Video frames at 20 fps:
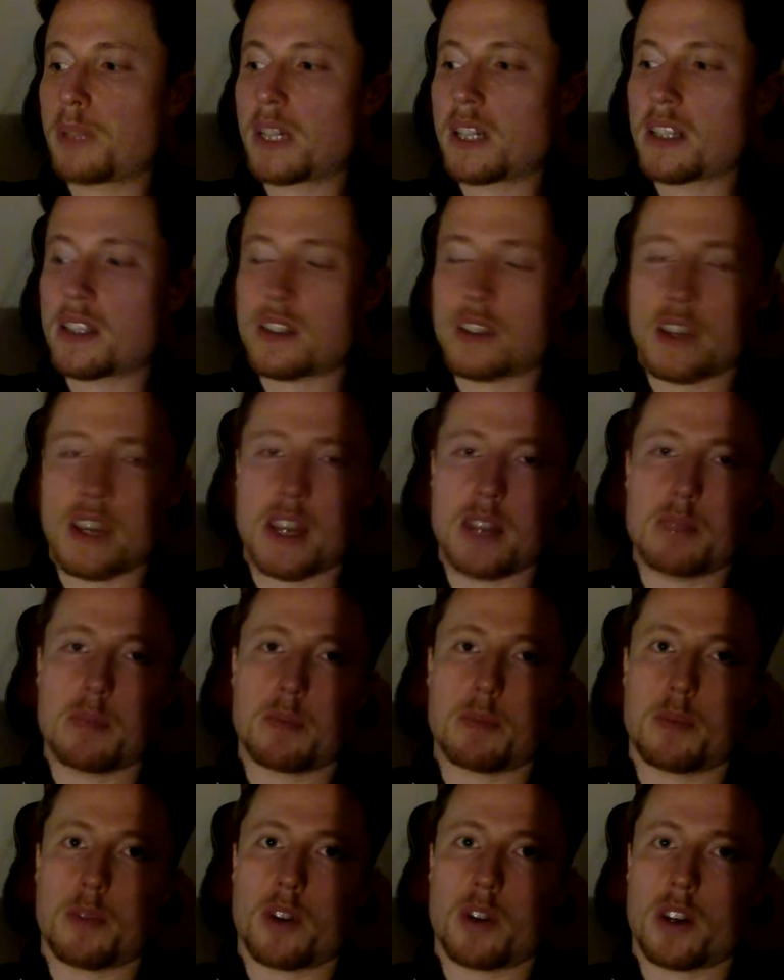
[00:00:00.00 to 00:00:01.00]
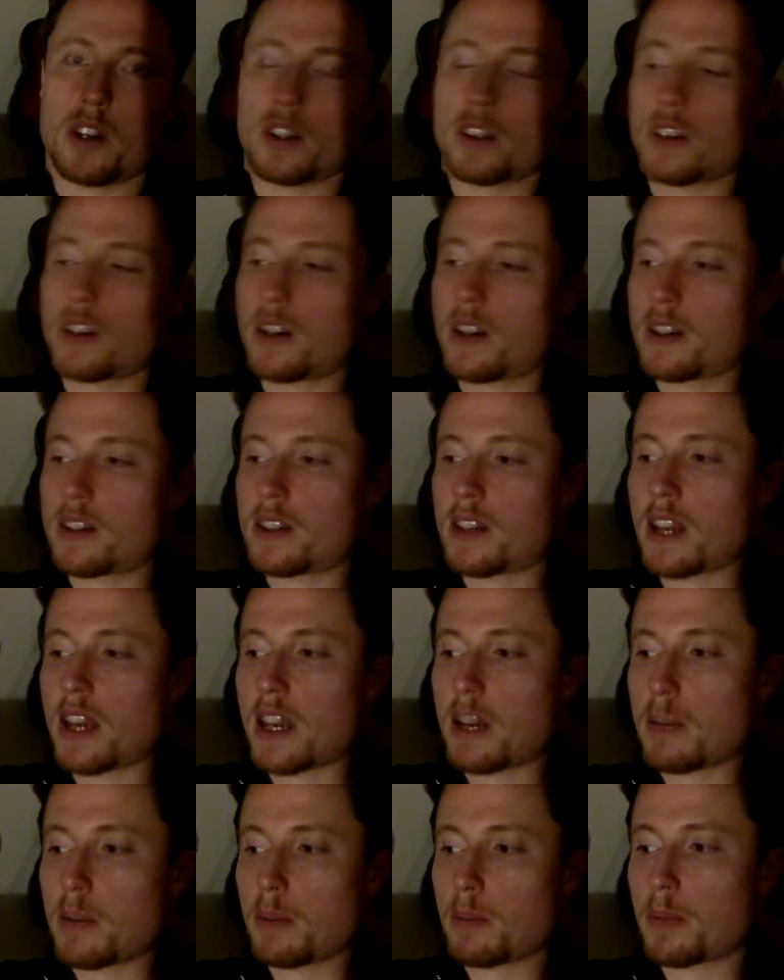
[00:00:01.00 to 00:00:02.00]
it's an animal product. Yeah, it's an
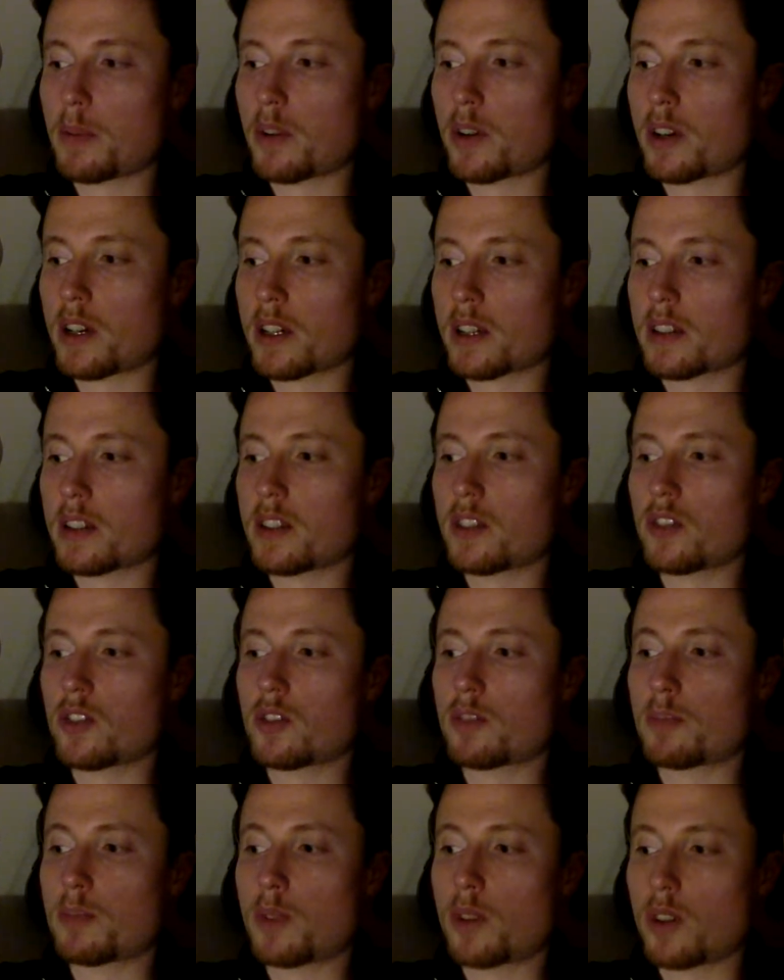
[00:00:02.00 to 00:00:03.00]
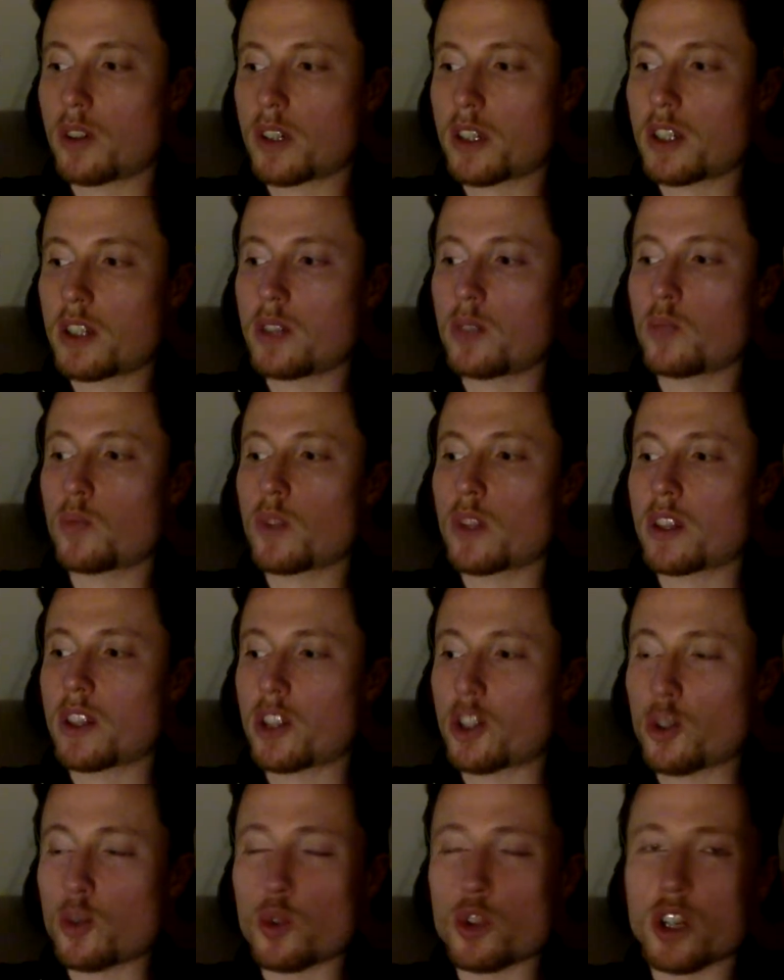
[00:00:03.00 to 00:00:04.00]
animal product. Your body will
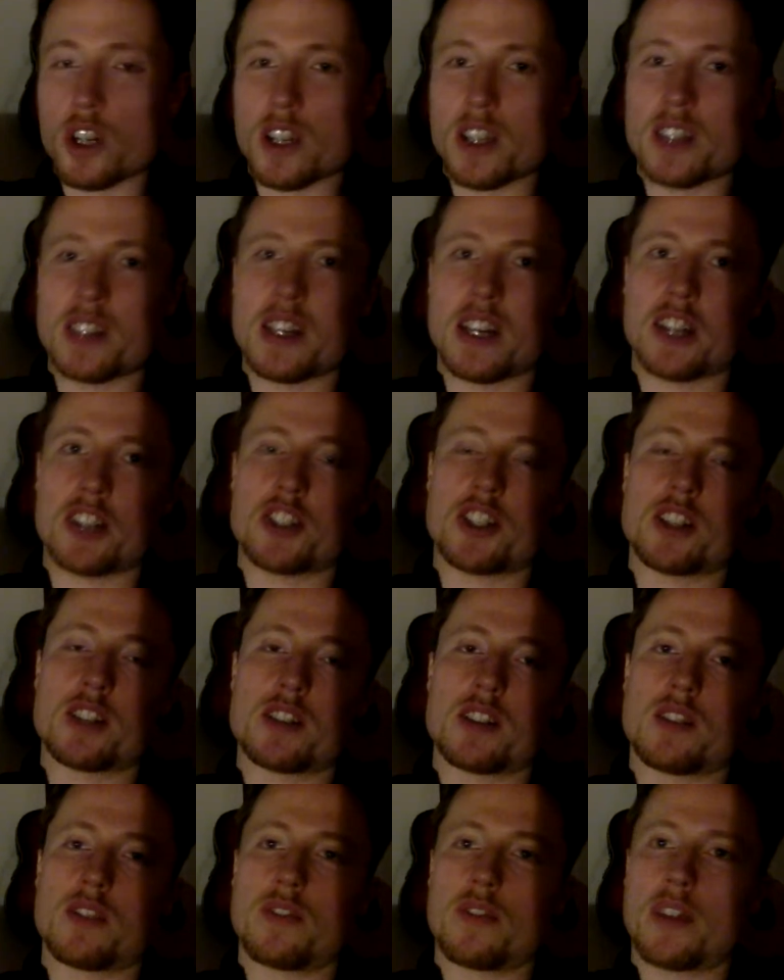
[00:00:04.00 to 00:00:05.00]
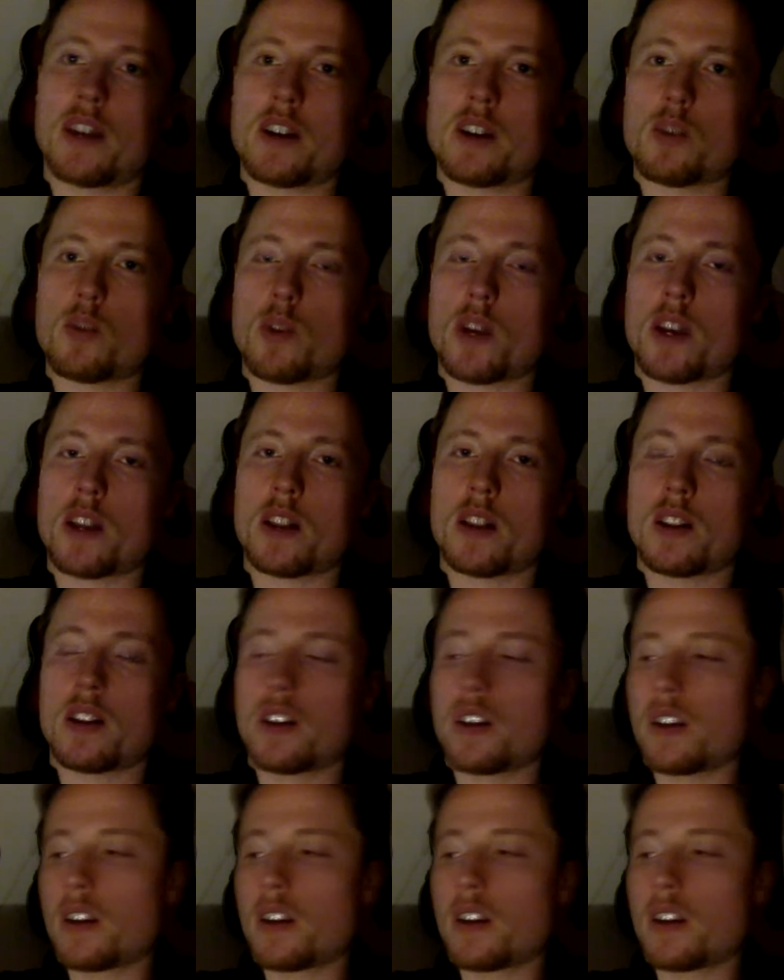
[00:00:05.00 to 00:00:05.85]
usually digest it very well.